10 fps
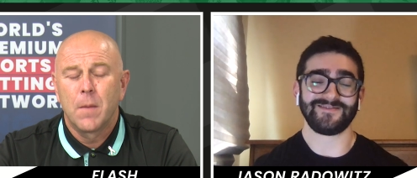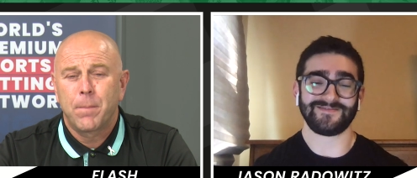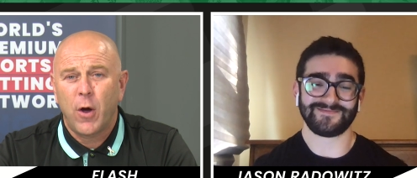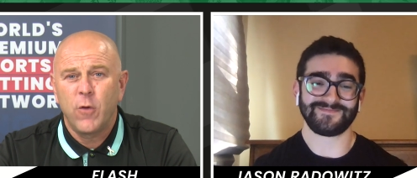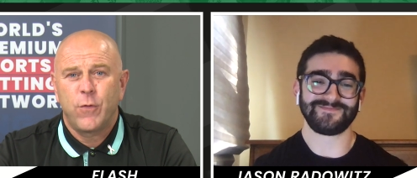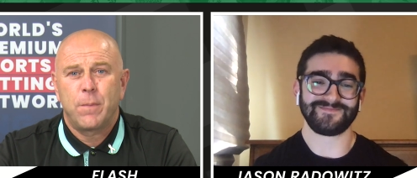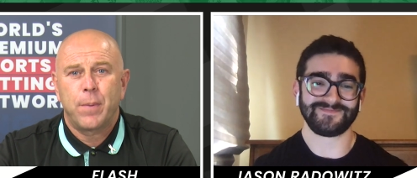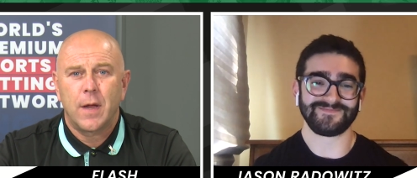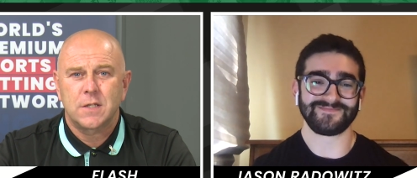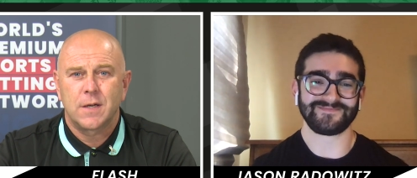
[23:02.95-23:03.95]
Speaker 1: both with
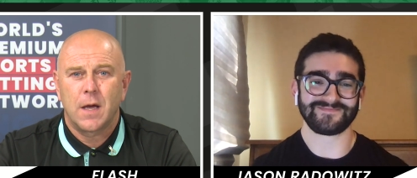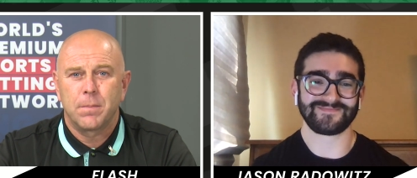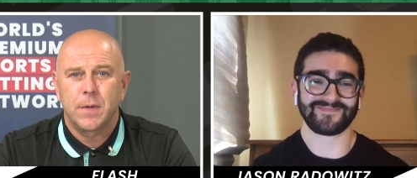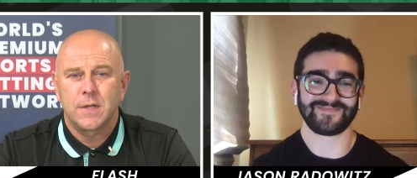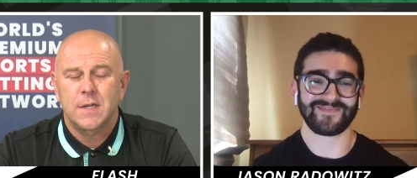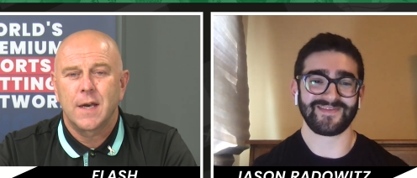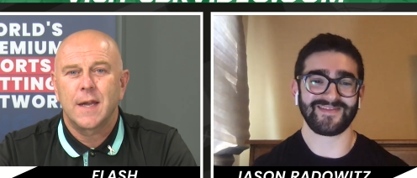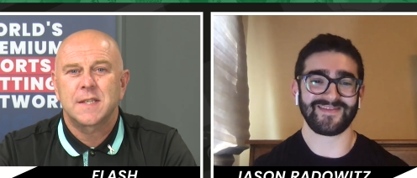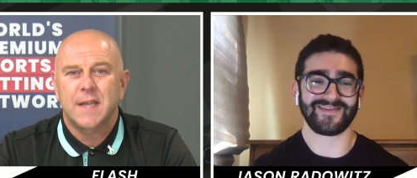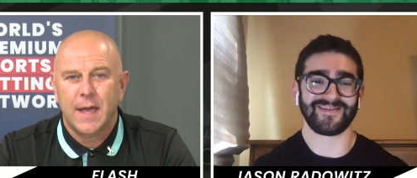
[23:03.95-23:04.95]
plus numbers.
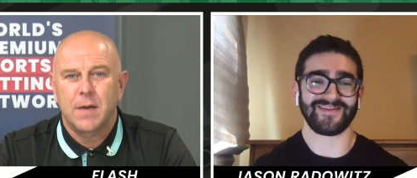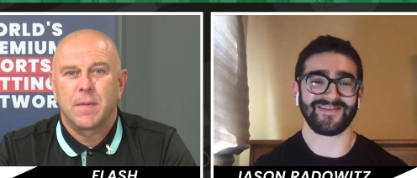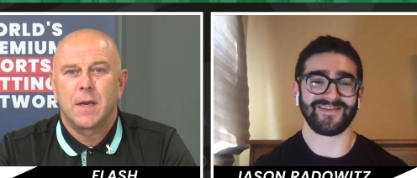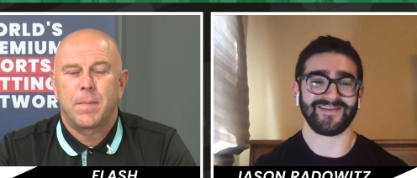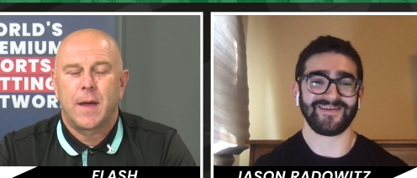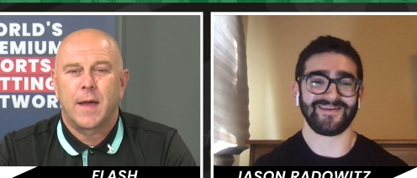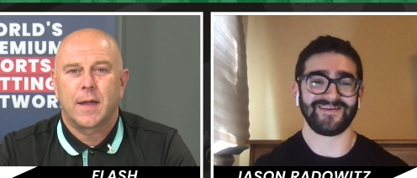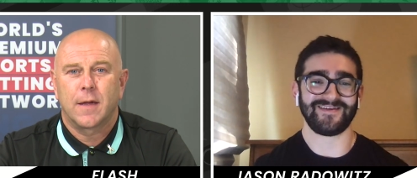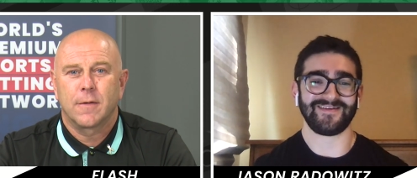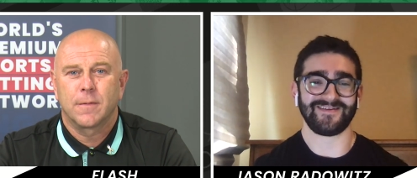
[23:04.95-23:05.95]
Let's get them in the bag.
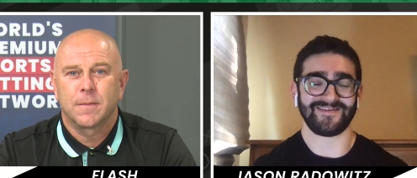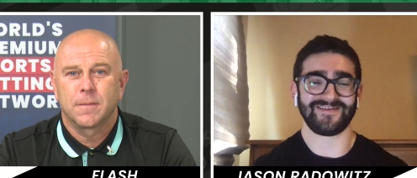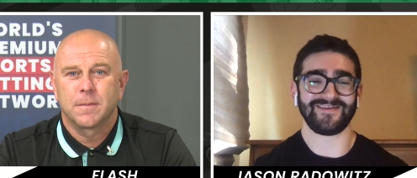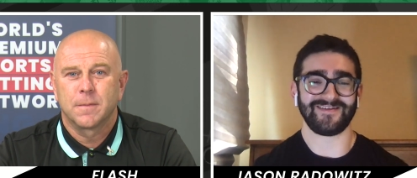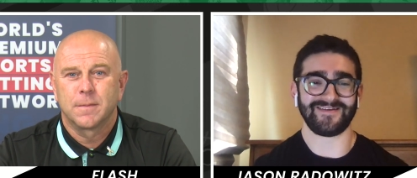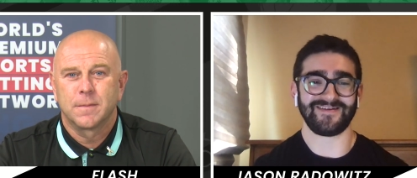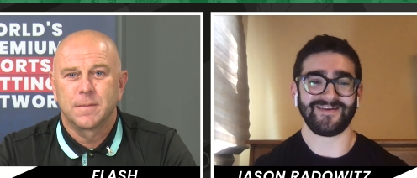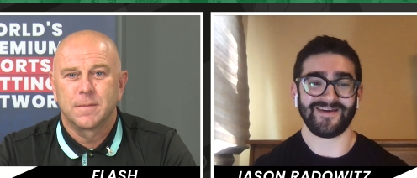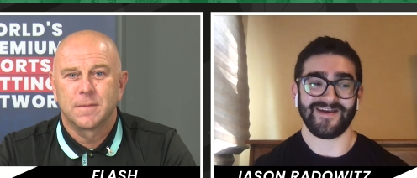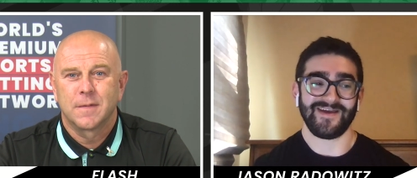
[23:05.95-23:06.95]

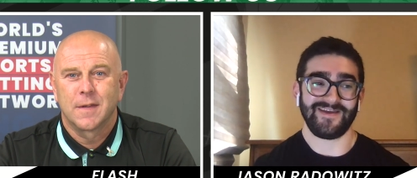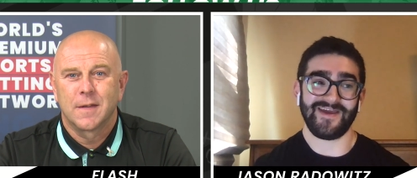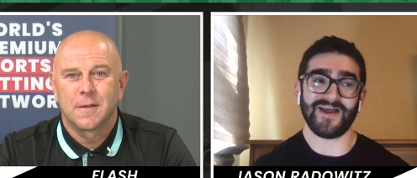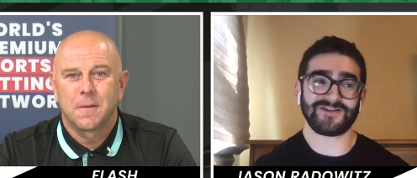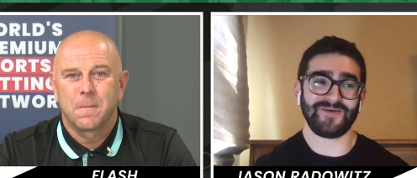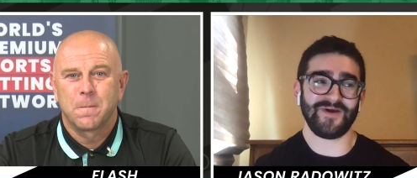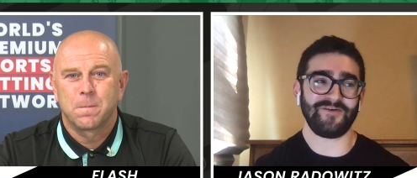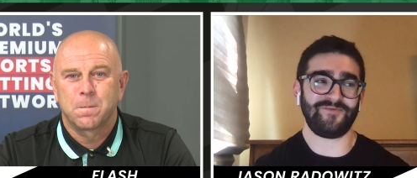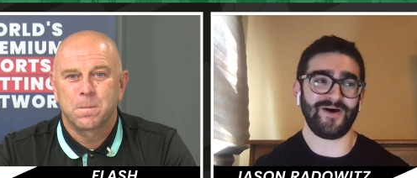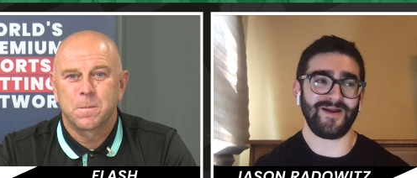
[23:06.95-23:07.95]
Speaker 2: Yeah, it's gonna be
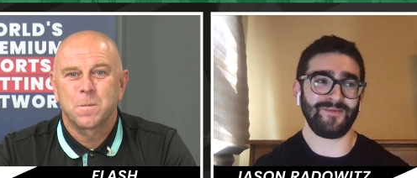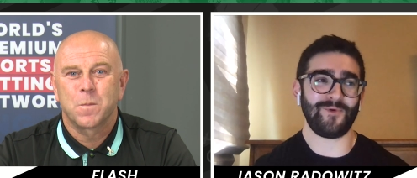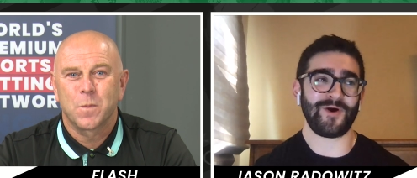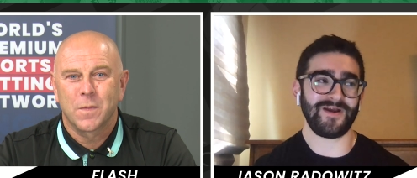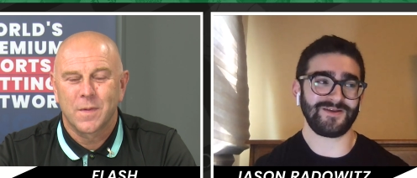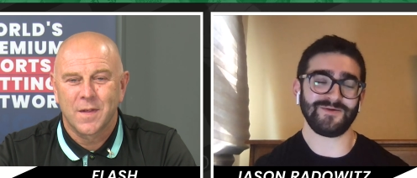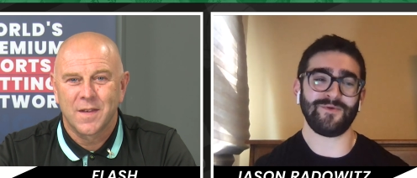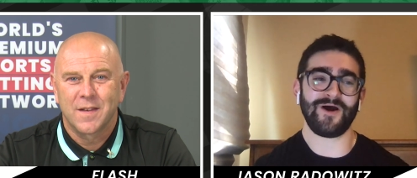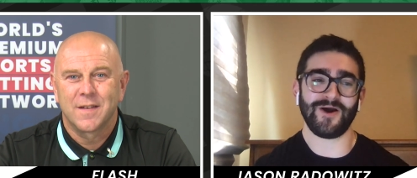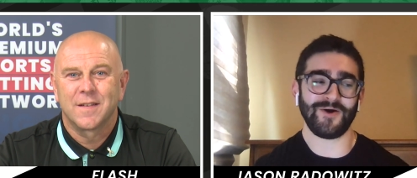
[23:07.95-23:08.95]
a fun morning
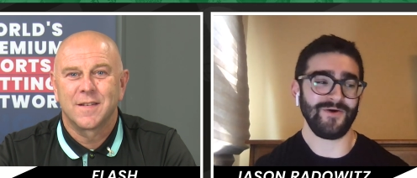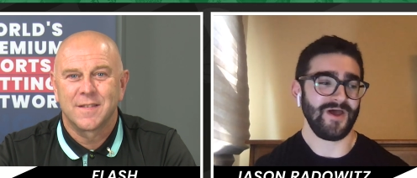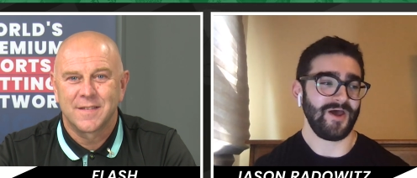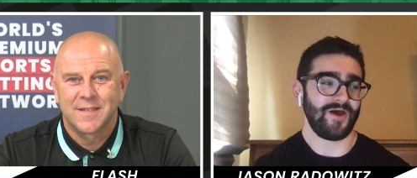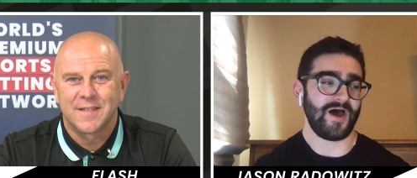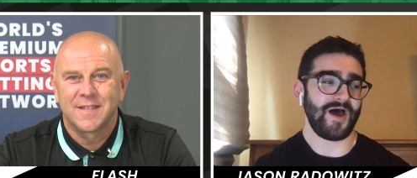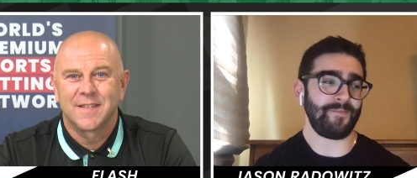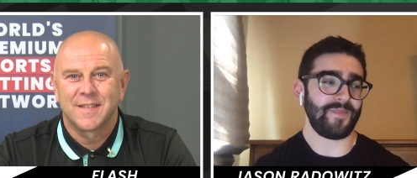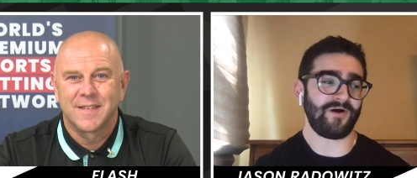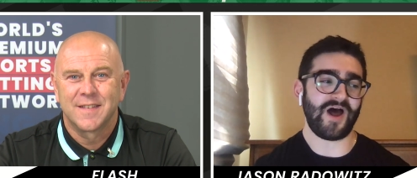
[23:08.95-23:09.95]
tomorrow. A
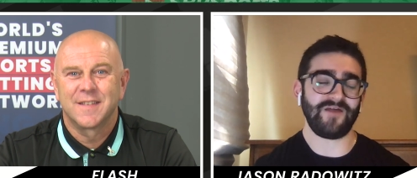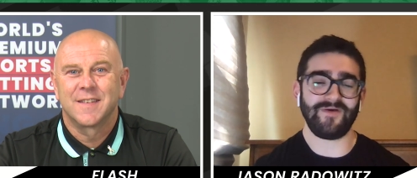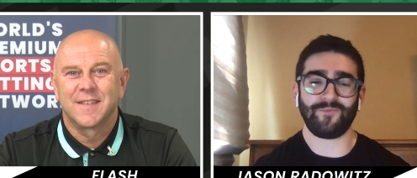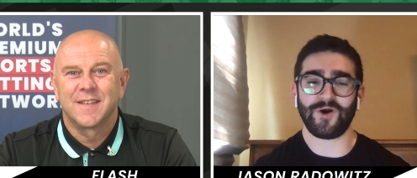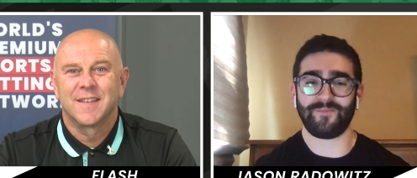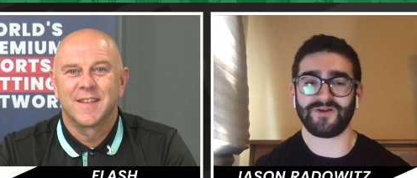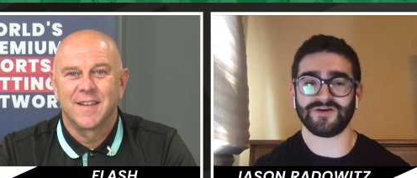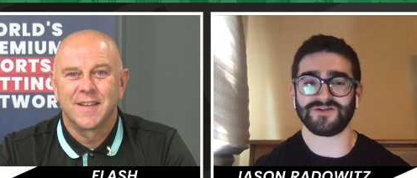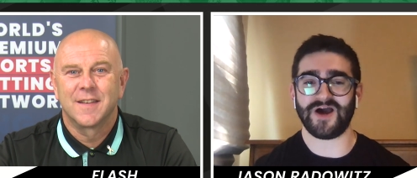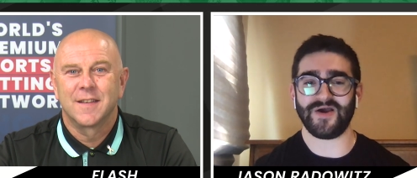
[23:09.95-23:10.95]
lot of import
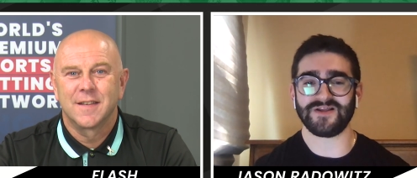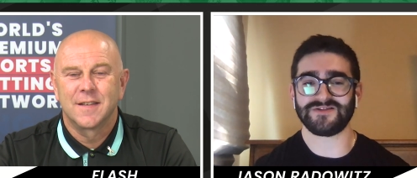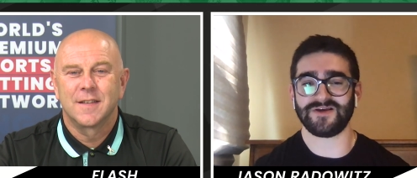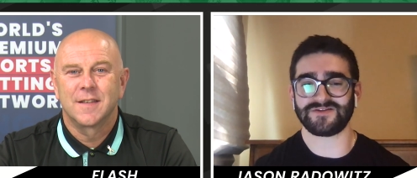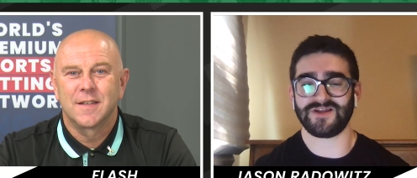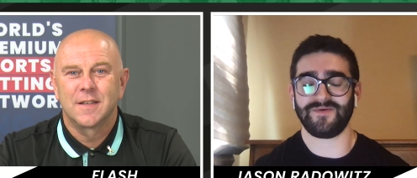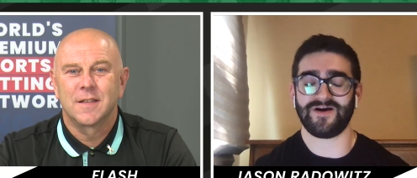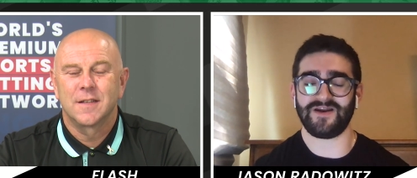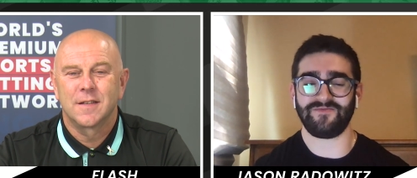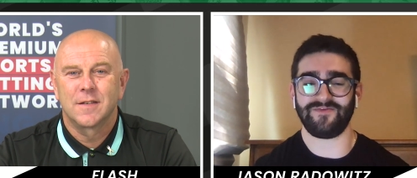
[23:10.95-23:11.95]
pitchers going, so it's gonna be
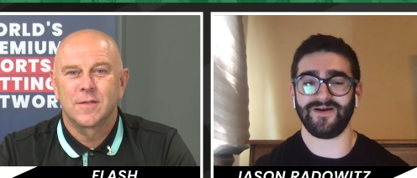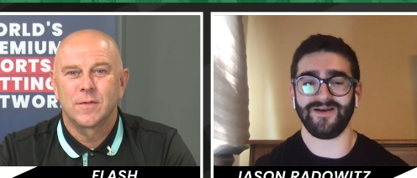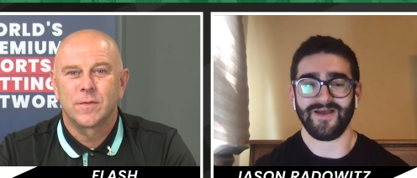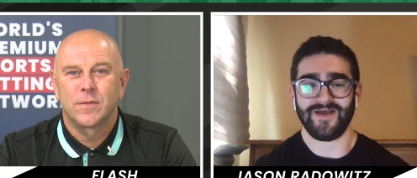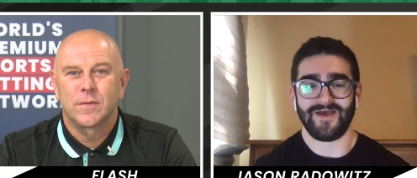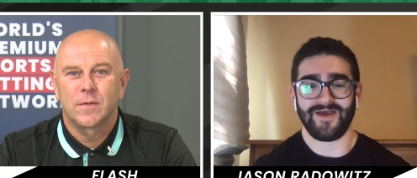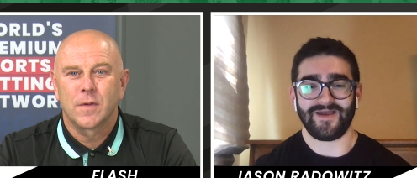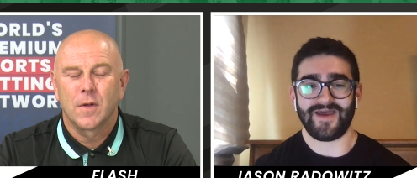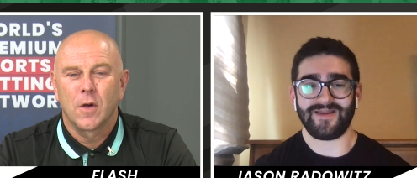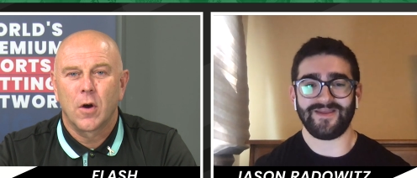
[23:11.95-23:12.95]
a lot of fun.
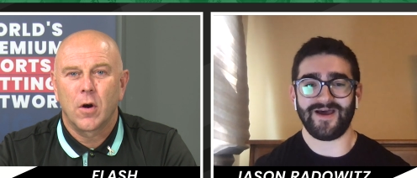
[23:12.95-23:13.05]
And right,